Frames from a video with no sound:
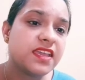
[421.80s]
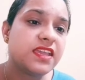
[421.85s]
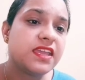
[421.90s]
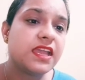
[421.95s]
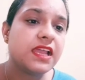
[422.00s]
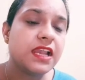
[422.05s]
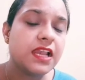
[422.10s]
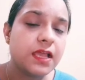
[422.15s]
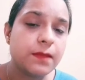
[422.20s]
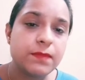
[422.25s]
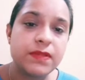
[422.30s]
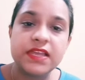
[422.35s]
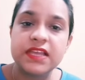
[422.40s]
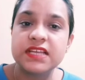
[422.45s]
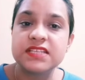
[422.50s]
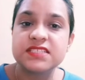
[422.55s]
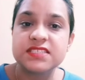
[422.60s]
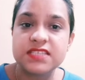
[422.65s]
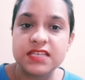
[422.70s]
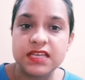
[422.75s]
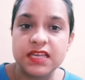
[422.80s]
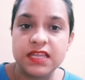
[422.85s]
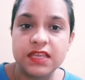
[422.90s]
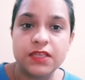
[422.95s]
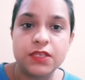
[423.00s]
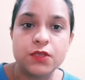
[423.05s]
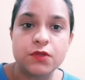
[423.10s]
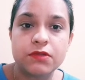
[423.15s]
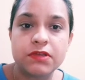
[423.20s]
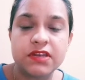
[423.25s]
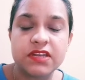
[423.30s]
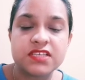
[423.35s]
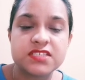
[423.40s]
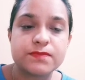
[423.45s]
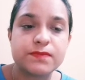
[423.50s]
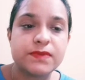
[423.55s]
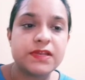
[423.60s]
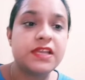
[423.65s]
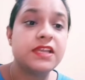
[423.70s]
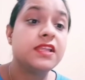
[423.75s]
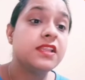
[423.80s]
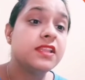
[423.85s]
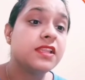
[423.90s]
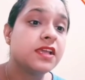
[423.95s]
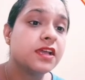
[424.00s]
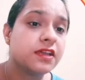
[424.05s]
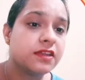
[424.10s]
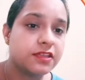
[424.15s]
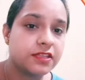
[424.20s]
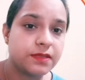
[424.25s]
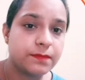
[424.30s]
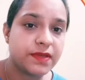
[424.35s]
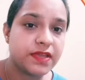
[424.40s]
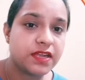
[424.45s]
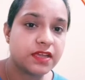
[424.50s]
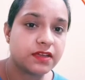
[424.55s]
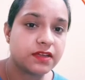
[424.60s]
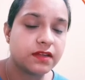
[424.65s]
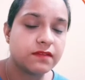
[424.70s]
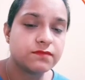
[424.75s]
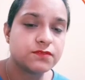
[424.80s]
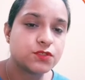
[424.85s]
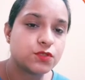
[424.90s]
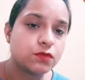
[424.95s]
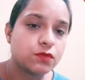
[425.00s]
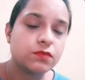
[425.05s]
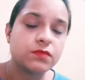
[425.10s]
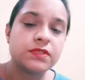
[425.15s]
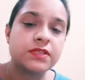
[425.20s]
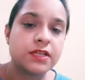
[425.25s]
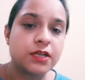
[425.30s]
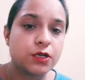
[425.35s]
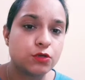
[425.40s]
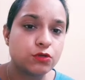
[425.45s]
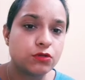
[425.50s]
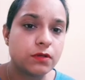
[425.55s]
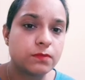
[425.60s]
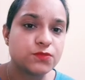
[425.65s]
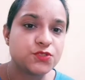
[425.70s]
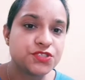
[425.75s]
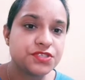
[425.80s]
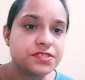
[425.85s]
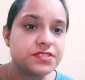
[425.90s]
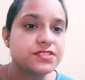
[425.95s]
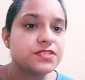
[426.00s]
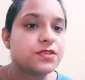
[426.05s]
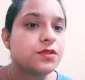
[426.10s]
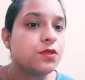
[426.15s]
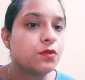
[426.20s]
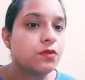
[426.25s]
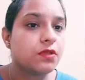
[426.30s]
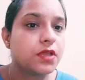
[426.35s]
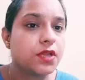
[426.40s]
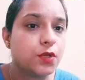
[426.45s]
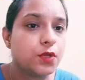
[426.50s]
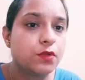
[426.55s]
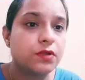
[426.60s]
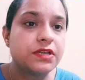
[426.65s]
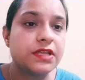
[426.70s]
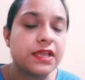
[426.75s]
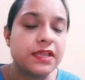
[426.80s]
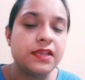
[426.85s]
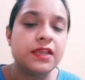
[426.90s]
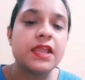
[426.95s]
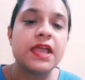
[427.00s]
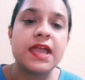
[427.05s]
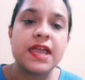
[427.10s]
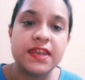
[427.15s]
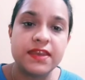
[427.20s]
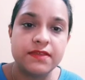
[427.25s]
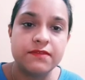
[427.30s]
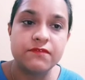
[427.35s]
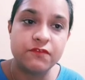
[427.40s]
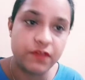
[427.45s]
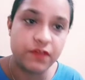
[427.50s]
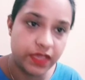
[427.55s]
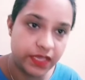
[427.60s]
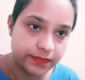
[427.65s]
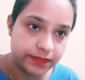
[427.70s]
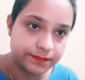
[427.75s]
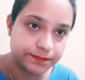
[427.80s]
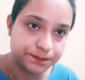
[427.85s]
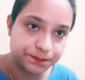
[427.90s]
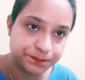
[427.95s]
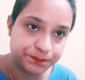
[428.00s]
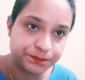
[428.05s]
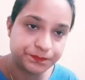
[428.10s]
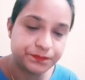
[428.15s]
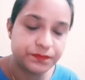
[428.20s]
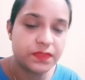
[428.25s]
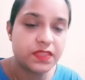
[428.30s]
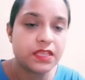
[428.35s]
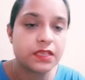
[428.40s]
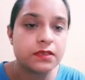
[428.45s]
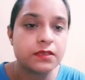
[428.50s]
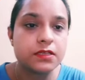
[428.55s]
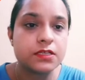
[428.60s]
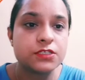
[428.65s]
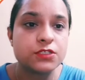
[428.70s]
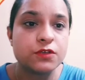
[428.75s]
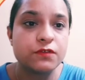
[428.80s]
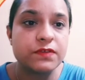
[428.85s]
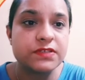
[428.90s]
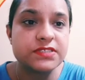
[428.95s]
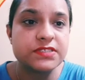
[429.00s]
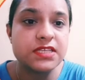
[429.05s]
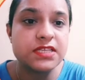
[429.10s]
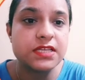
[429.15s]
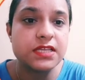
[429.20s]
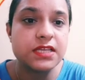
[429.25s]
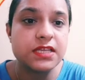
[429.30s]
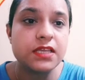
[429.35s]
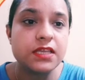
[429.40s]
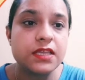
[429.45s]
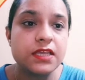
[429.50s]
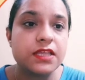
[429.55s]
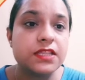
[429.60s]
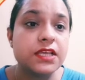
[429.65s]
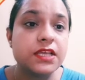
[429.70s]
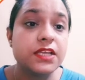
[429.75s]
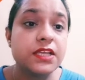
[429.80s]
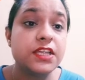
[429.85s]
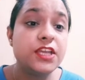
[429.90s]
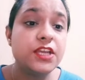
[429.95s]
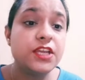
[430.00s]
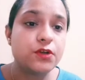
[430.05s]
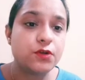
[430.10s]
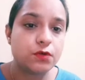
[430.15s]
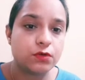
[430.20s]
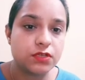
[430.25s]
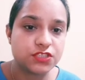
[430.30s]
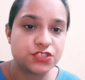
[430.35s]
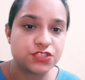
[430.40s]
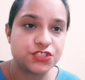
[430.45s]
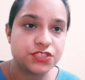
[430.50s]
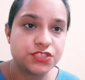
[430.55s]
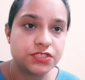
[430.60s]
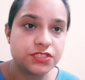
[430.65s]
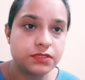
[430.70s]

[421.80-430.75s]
labeling and sealing you can explain in the another paragraph. So there are 2 options, you can do it in any way. So firstly the introduction.